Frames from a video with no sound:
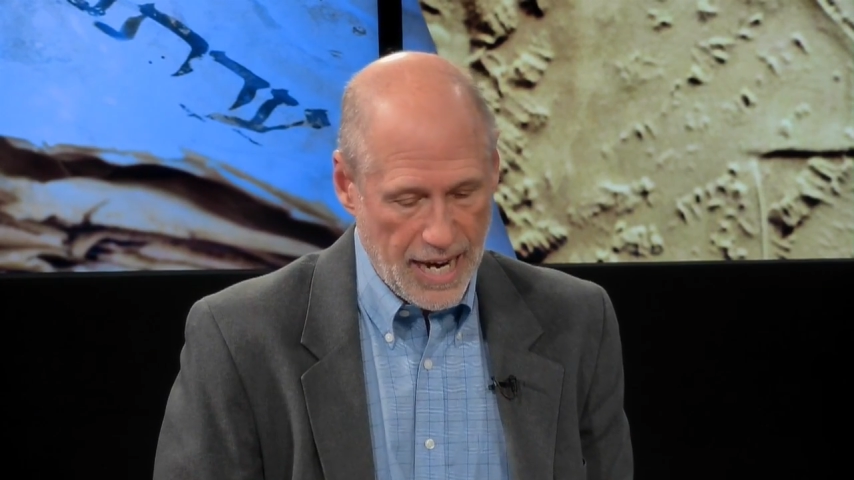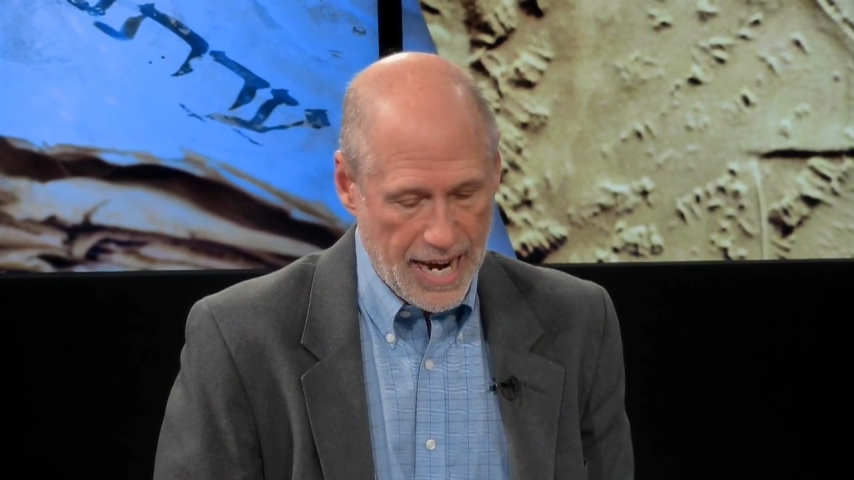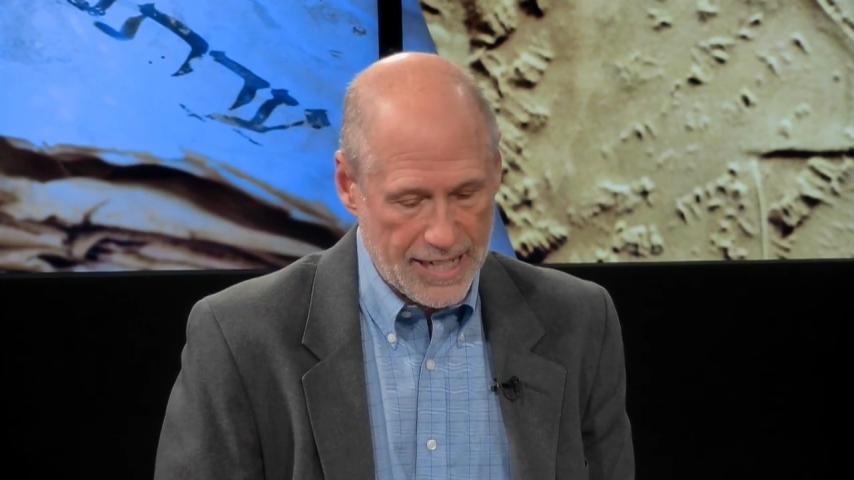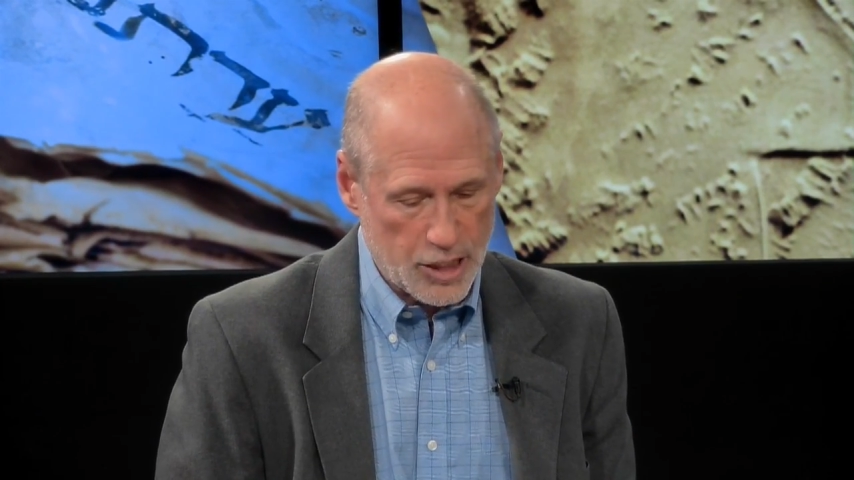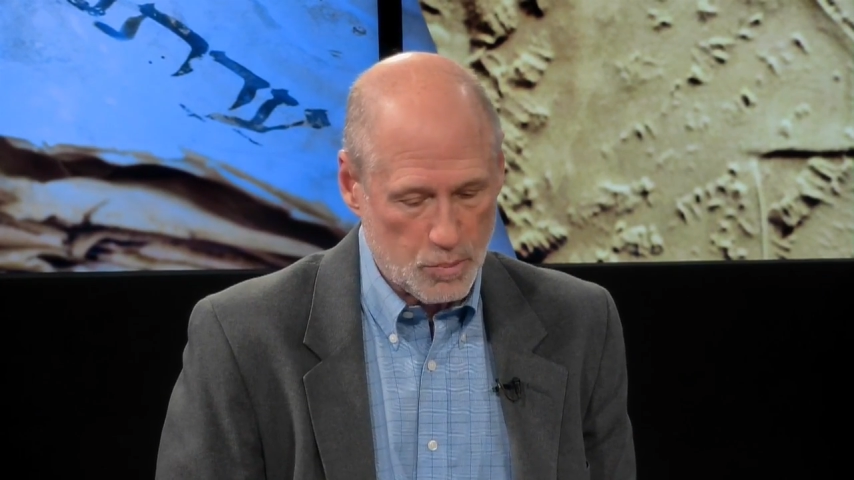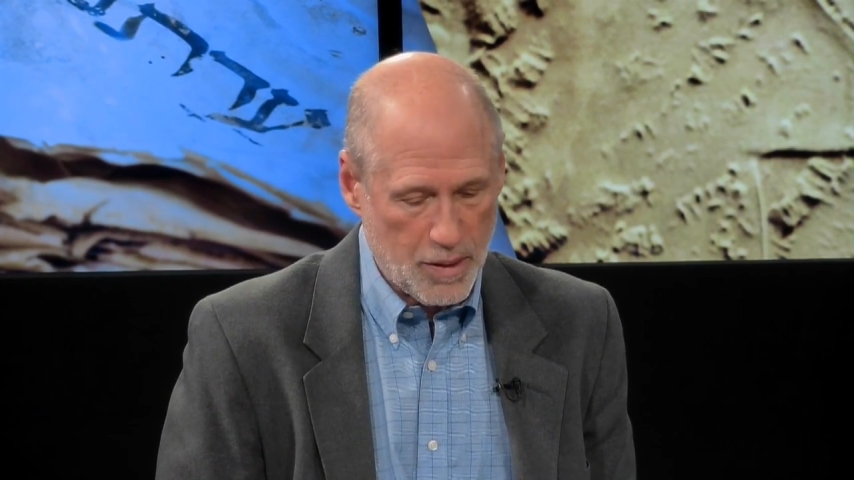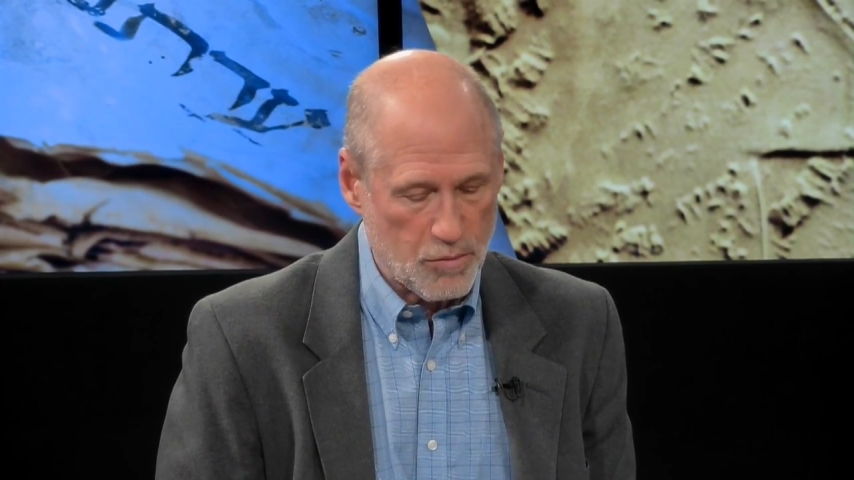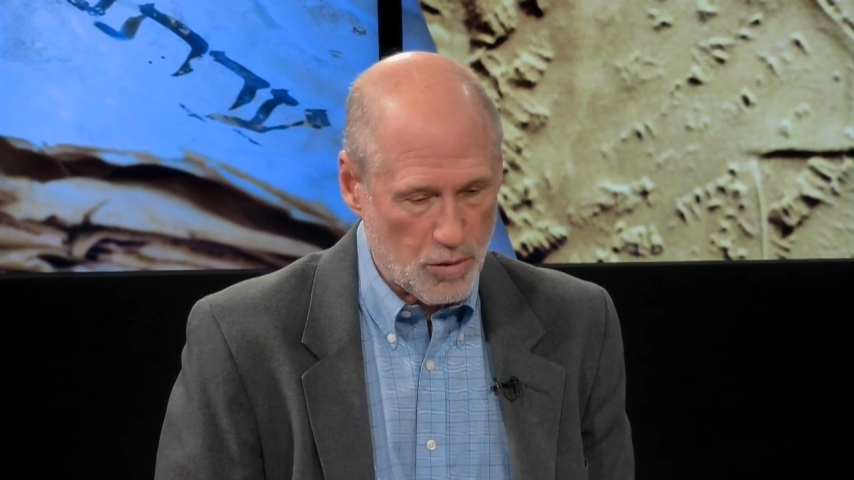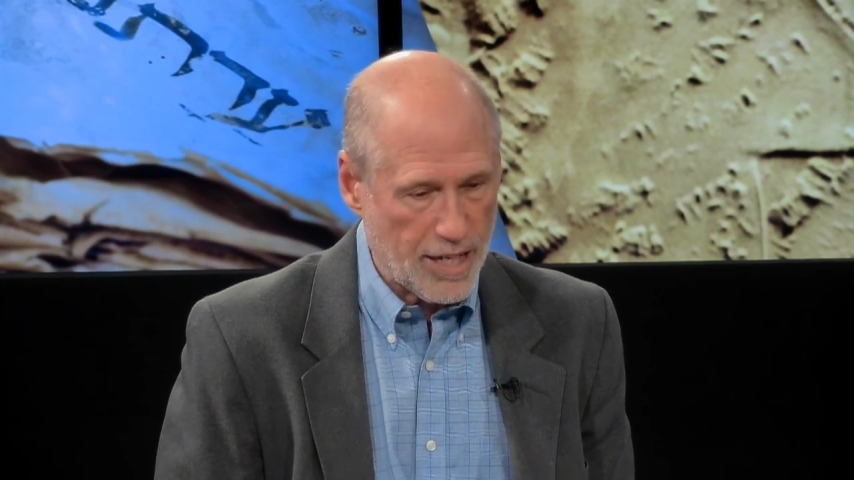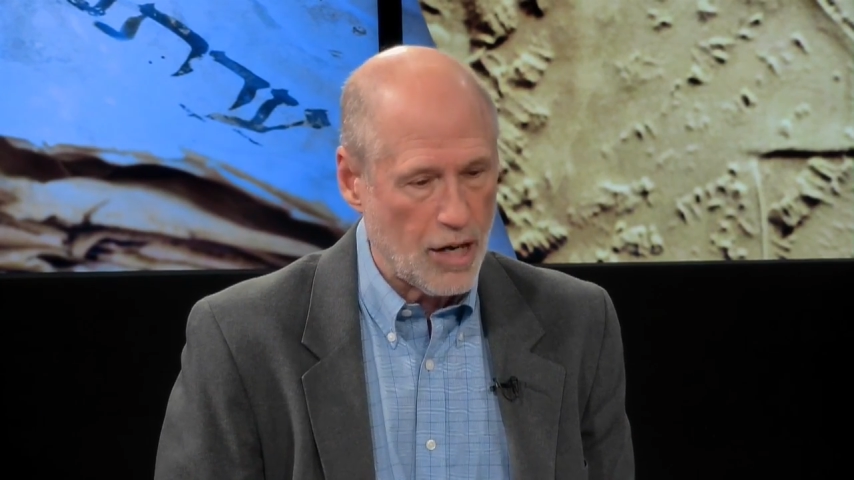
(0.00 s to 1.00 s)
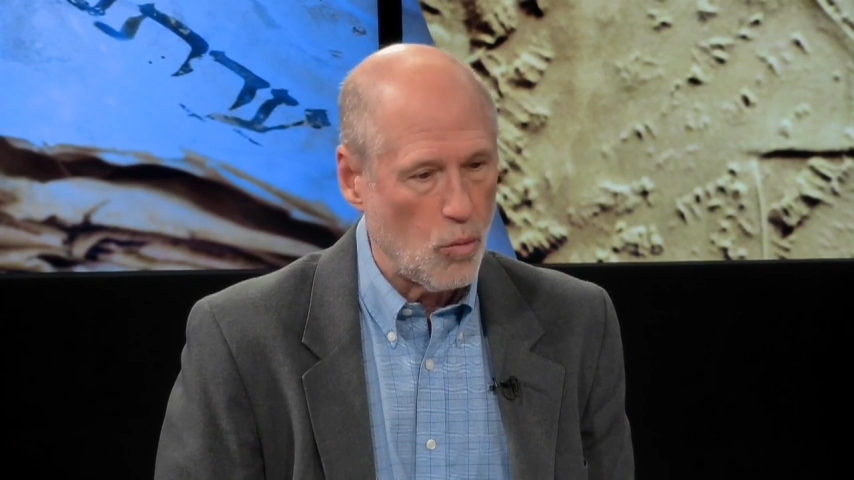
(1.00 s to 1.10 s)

and it's been really a